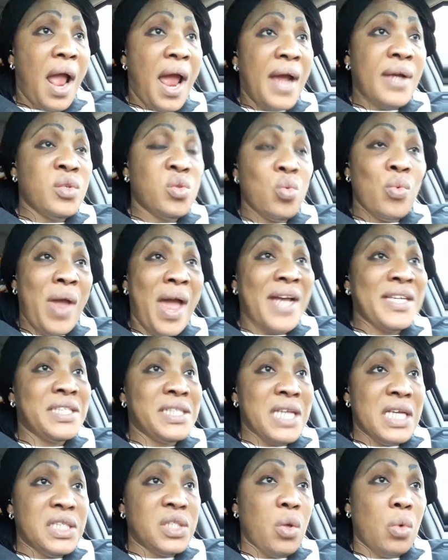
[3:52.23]
As we
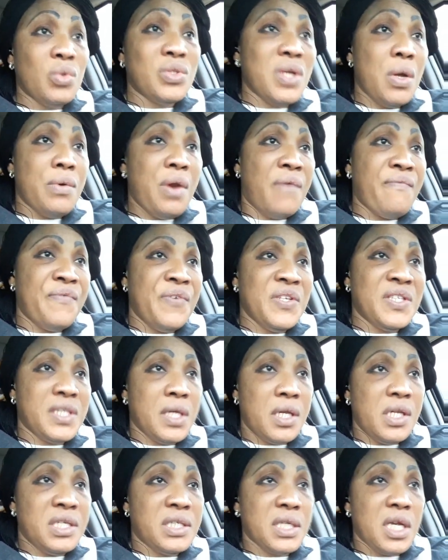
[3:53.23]
ask them, so so on feel
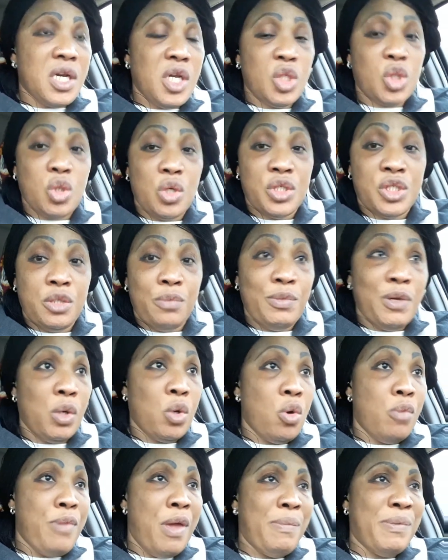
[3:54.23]
say this relationship they
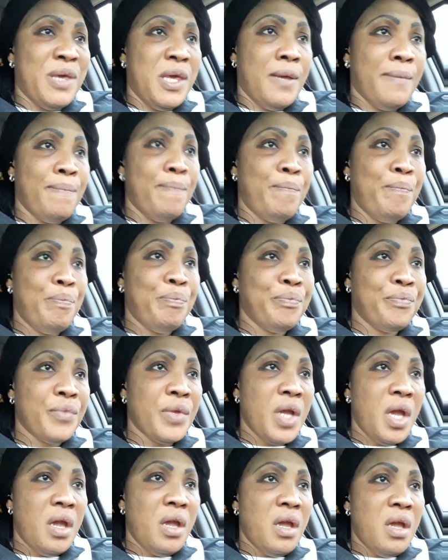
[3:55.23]
go, baby.
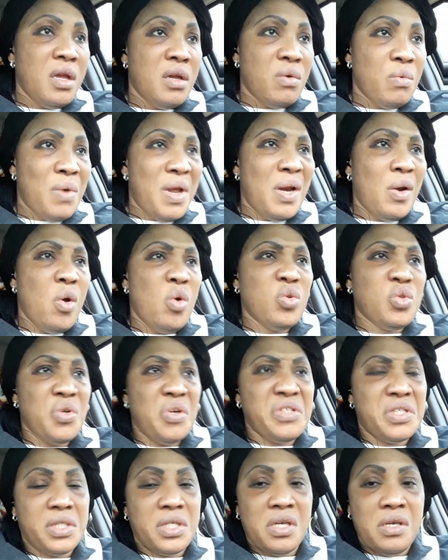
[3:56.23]
Well, we
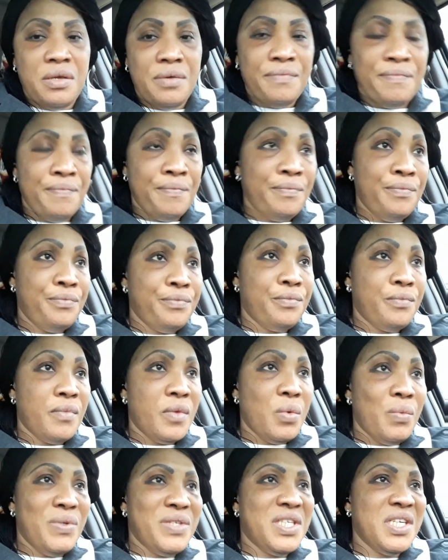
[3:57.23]
just see.
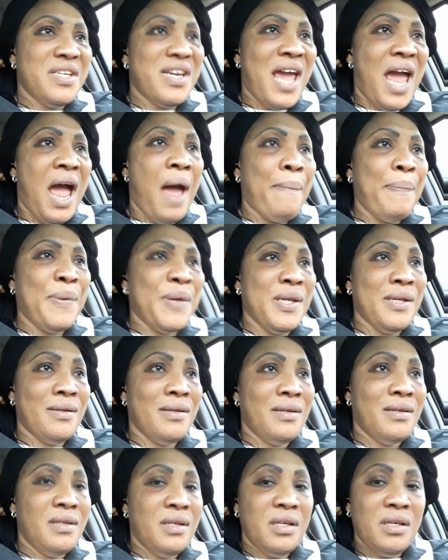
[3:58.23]
We think they
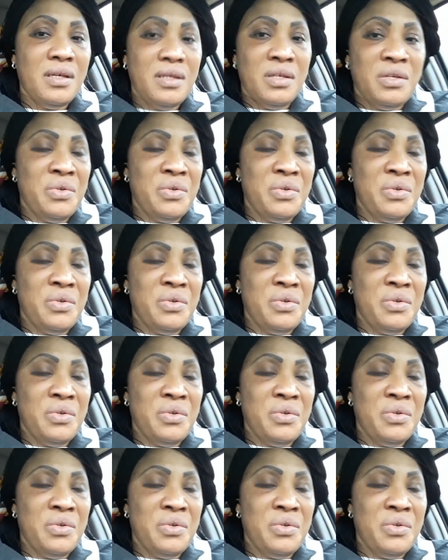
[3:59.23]
happen.